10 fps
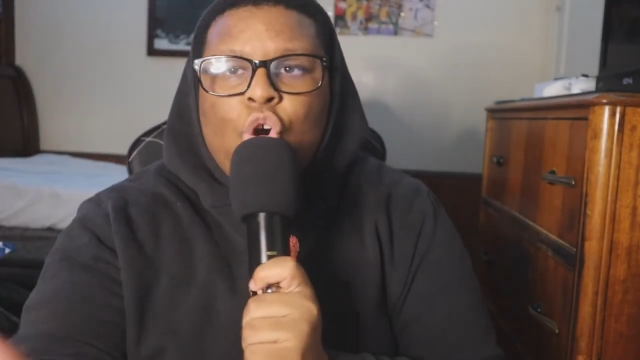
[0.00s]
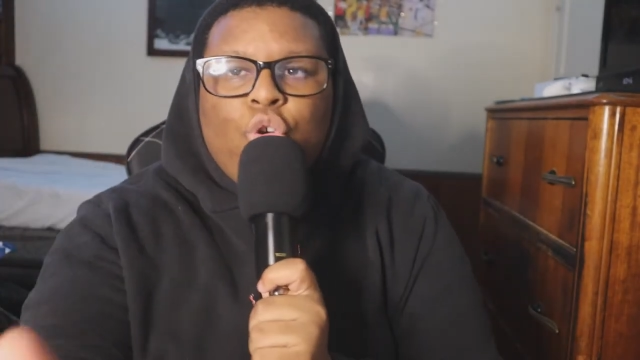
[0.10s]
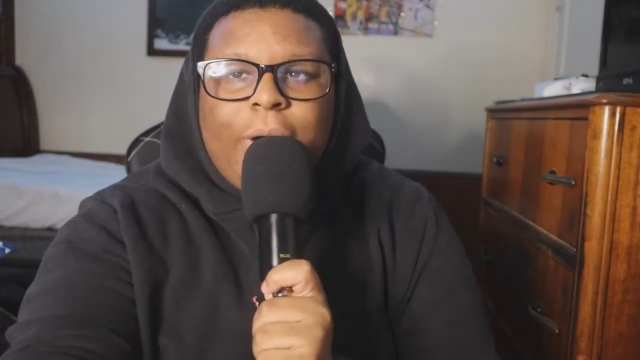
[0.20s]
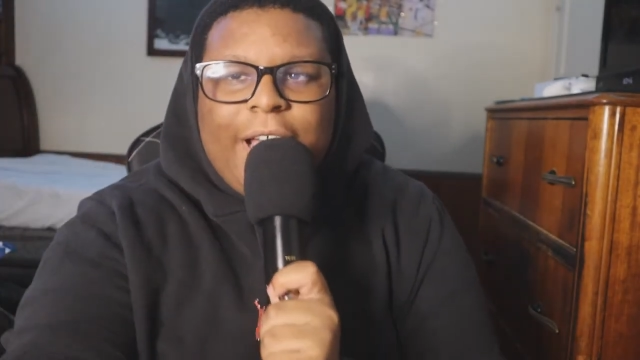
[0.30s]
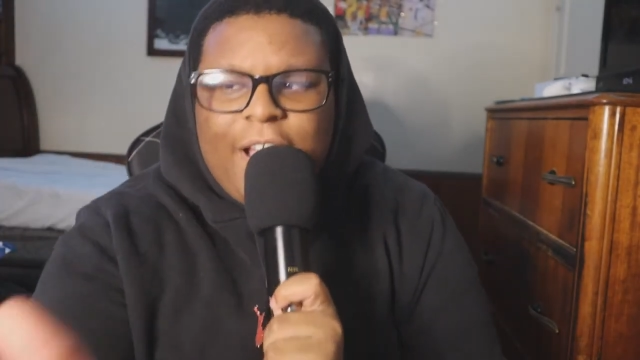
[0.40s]

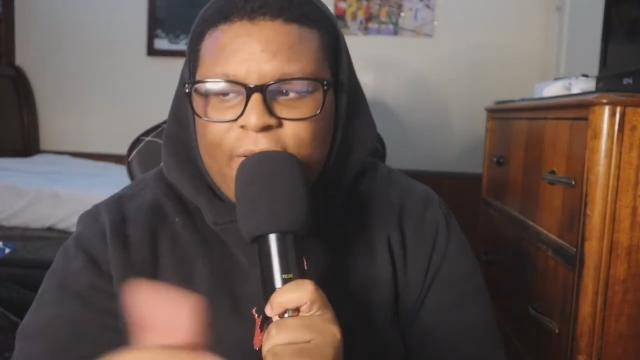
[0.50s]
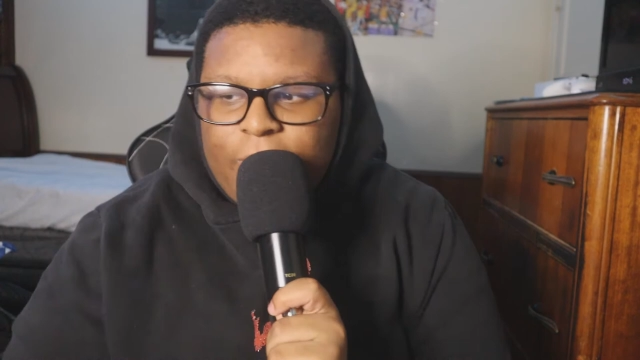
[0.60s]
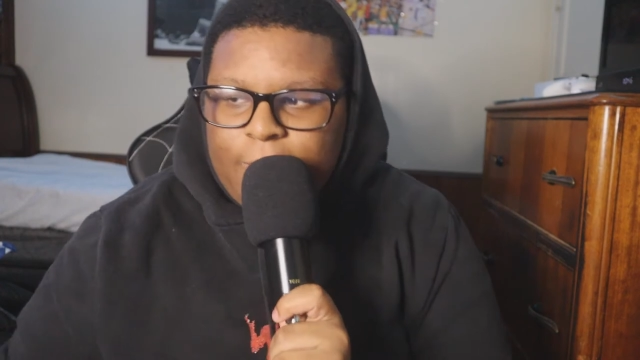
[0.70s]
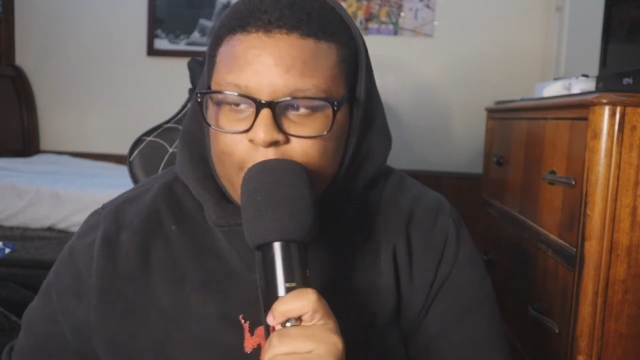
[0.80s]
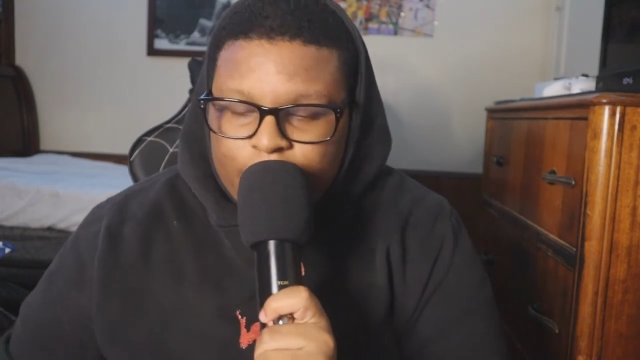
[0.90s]
Who do I
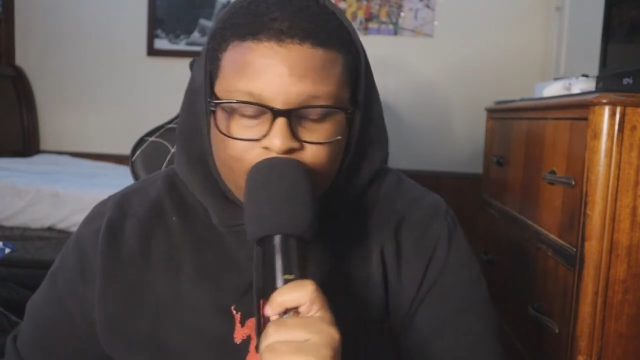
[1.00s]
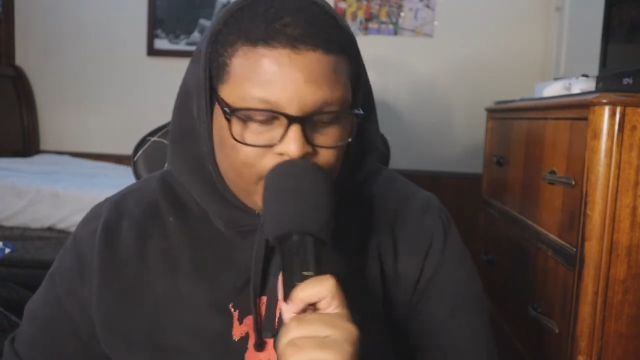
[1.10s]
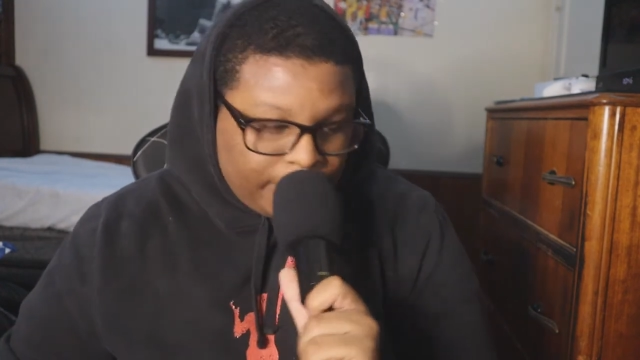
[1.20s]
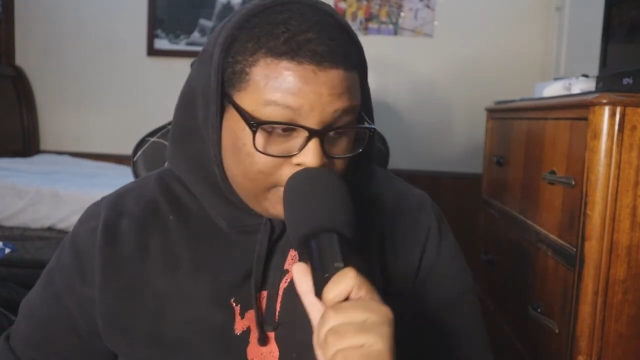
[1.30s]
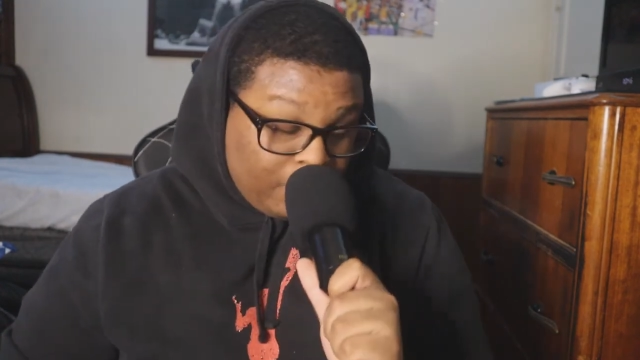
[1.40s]
have?
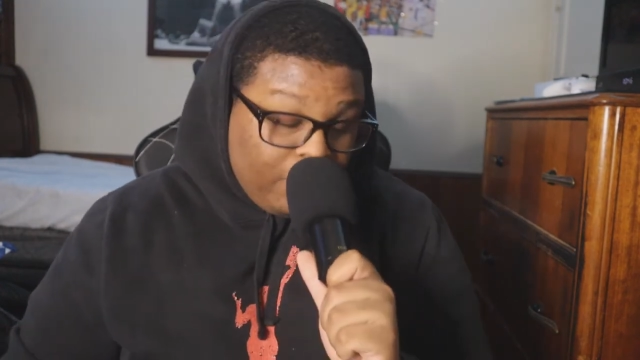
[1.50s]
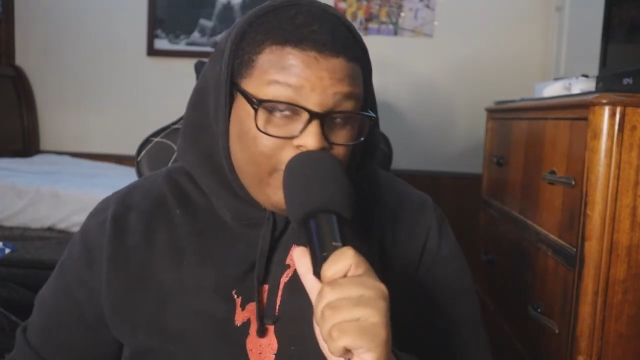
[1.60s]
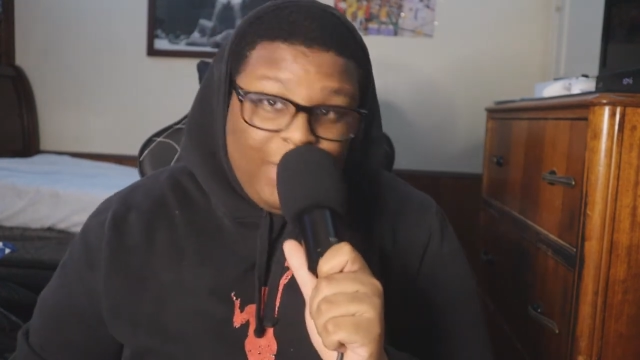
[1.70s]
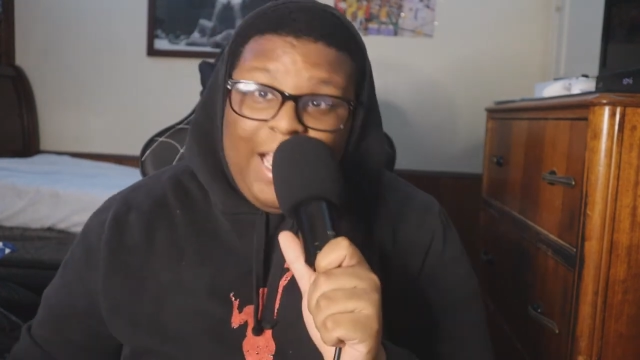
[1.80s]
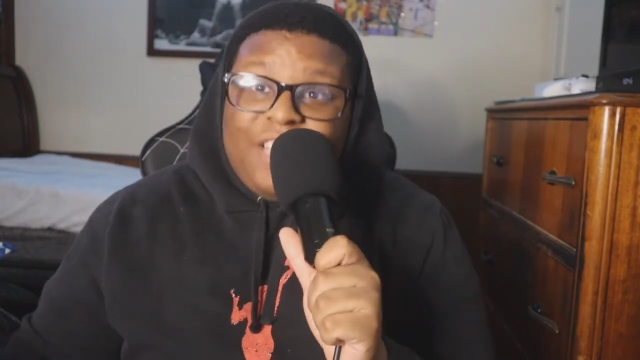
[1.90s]

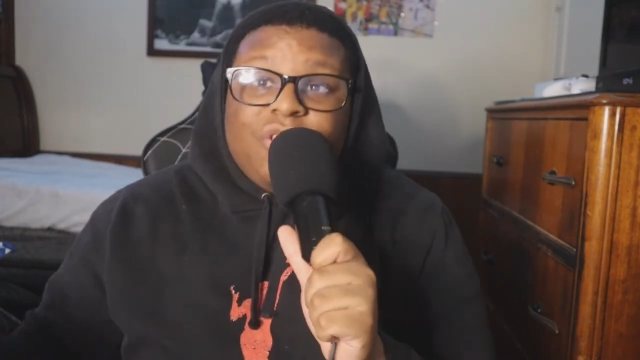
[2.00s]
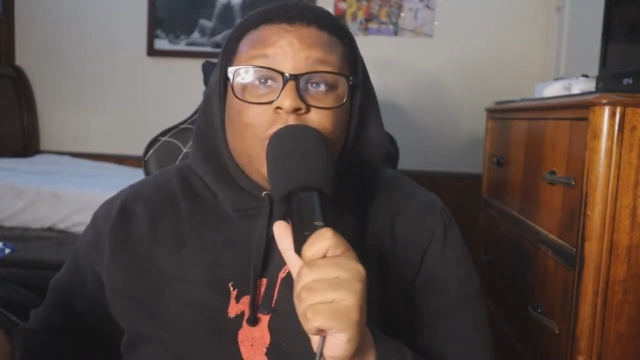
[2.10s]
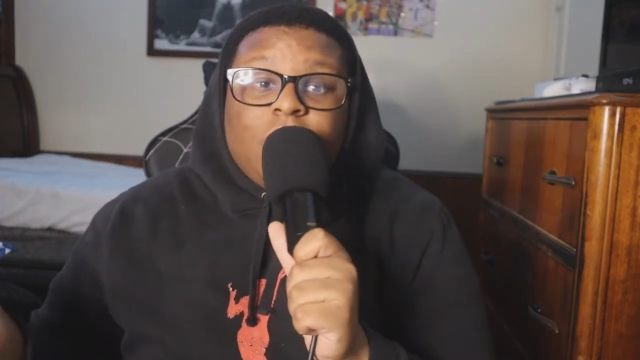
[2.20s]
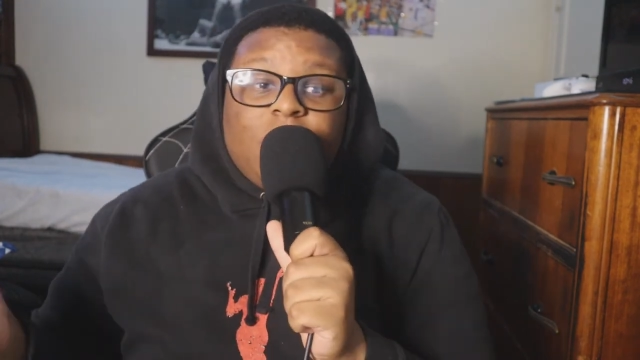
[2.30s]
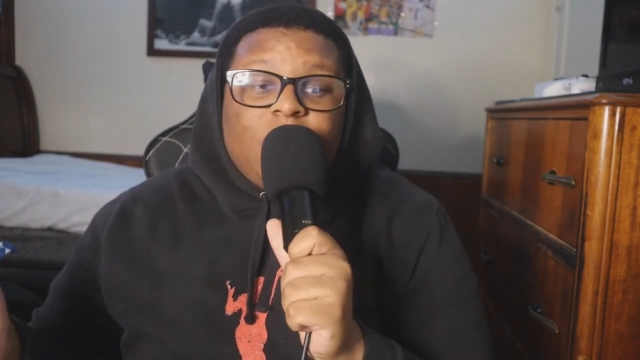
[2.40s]
I
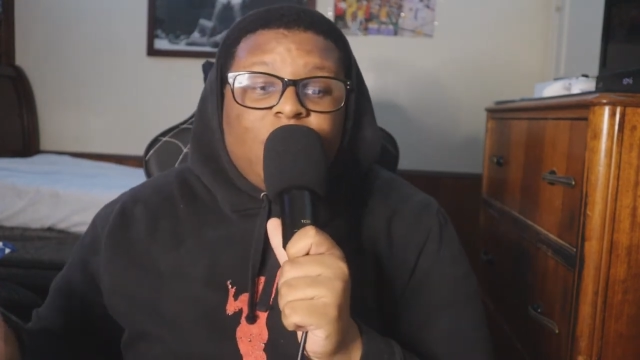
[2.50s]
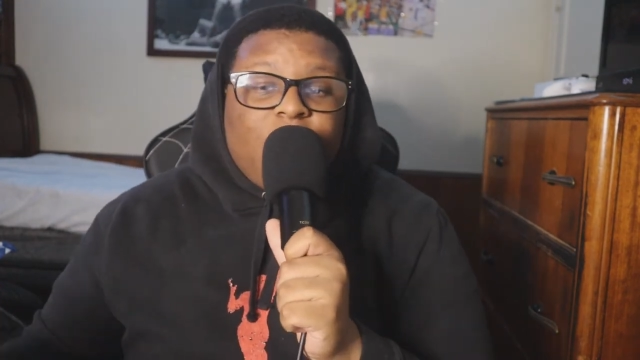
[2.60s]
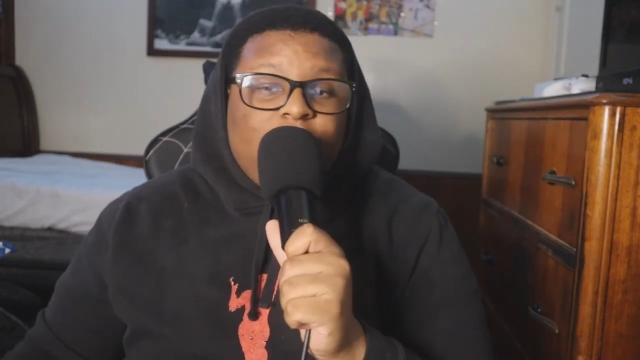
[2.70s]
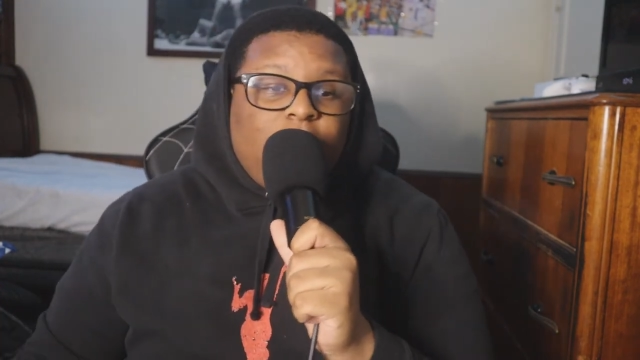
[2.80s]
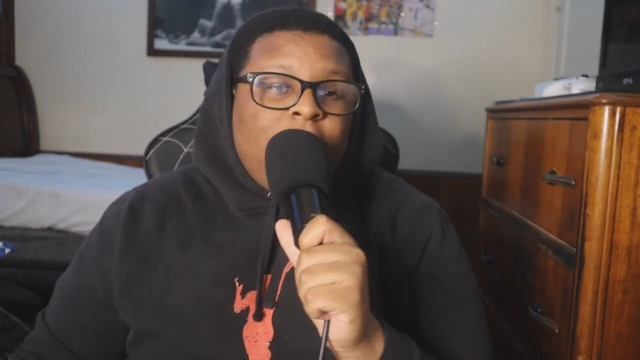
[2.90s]
truly
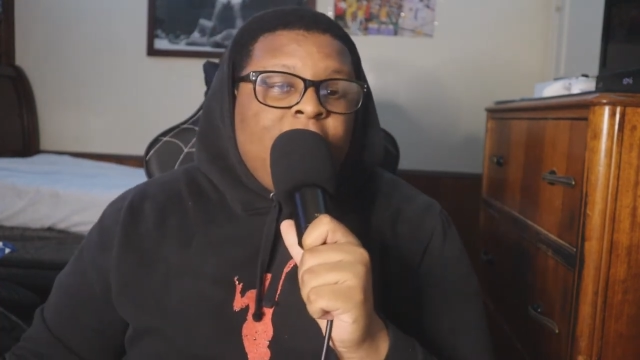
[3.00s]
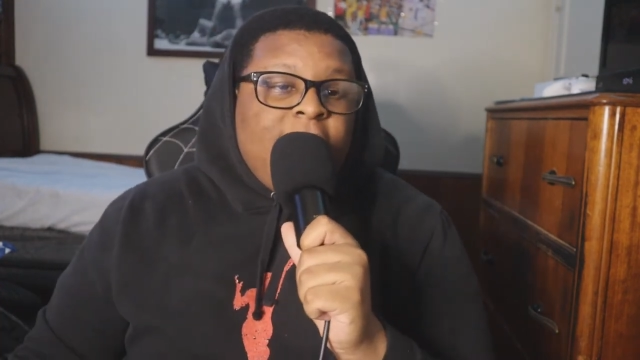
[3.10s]
don't know.